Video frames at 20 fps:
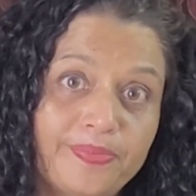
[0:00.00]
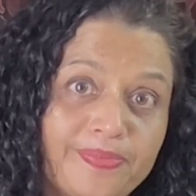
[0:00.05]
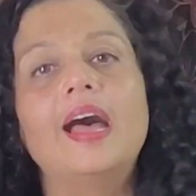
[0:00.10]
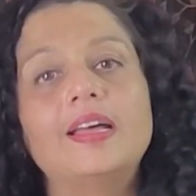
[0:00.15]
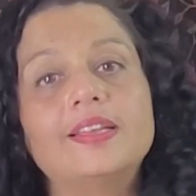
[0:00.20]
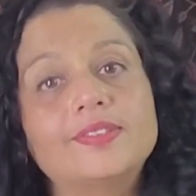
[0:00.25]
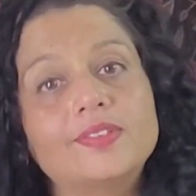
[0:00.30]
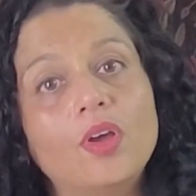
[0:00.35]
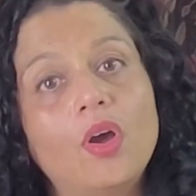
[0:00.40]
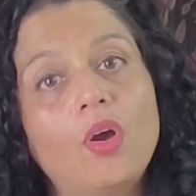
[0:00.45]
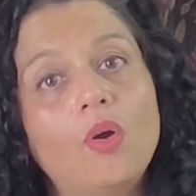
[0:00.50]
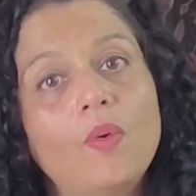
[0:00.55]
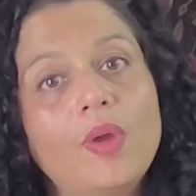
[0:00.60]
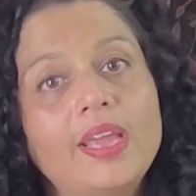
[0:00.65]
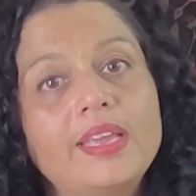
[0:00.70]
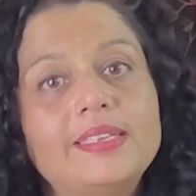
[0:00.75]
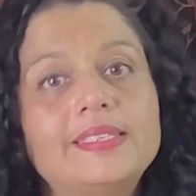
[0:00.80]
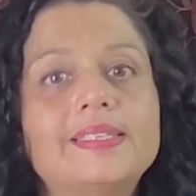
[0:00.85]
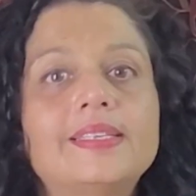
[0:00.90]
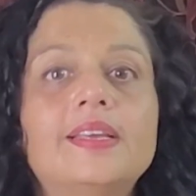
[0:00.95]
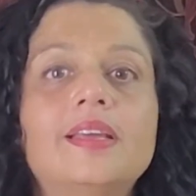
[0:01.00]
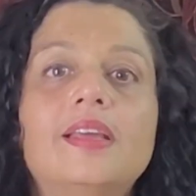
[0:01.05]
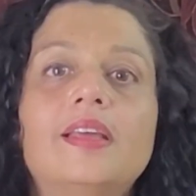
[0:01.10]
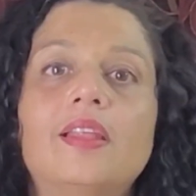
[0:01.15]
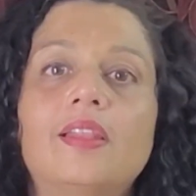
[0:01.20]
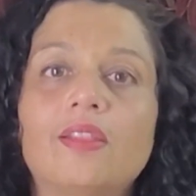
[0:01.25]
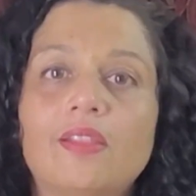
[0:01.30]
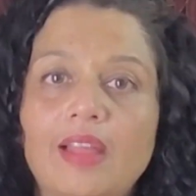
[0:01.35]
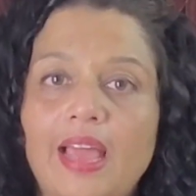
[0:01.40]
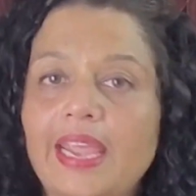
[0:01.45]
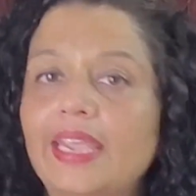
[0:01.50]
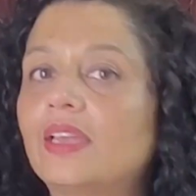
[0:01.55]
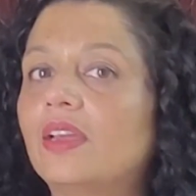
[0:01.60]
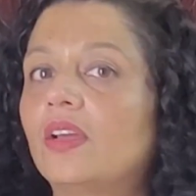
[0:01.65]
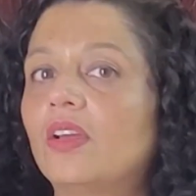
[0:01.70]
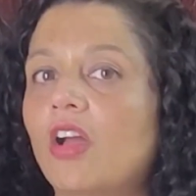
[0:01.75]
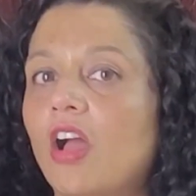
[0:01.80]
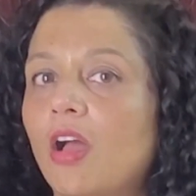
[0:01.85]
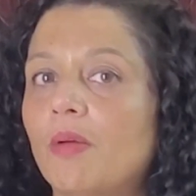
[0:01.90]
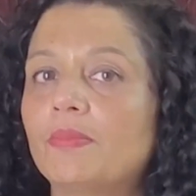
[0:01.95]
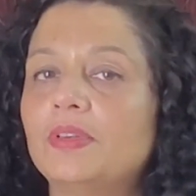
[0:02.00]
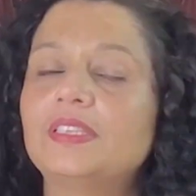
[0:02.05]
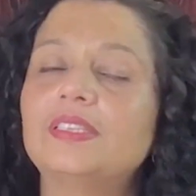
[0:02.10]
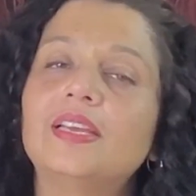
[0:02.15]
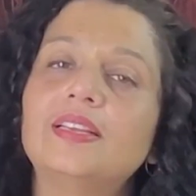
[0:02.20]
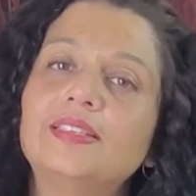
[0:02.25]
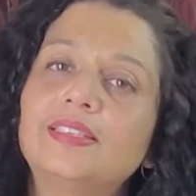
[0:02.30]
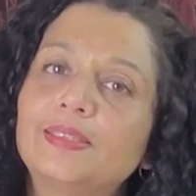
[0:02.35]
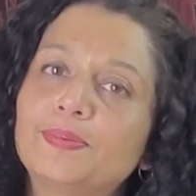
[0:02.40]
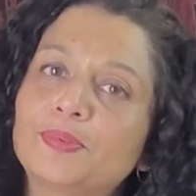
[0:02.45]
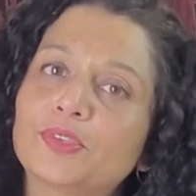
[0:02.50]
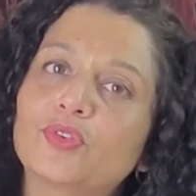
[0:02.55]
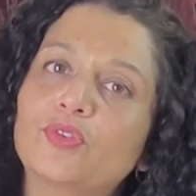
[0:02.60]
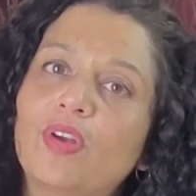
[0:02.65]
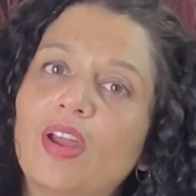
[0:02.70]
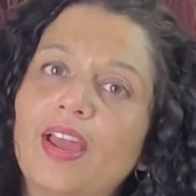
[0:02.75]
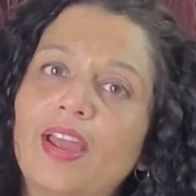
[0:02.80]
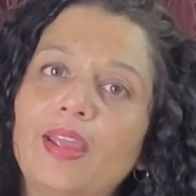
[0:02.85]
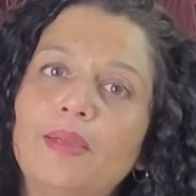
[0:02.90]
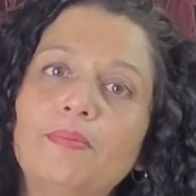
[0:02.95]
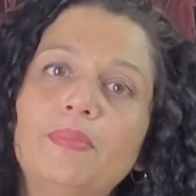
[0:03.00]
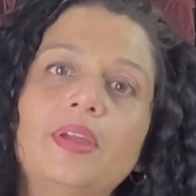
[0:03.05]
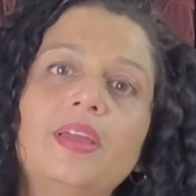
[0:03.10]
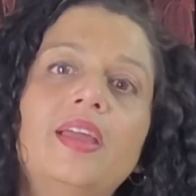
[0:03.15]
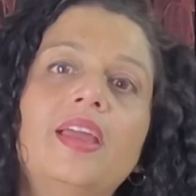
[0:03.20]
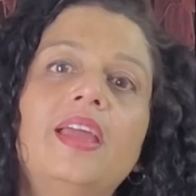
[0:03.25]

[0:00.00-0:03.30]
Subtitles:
As always, like, comment, and subscribe.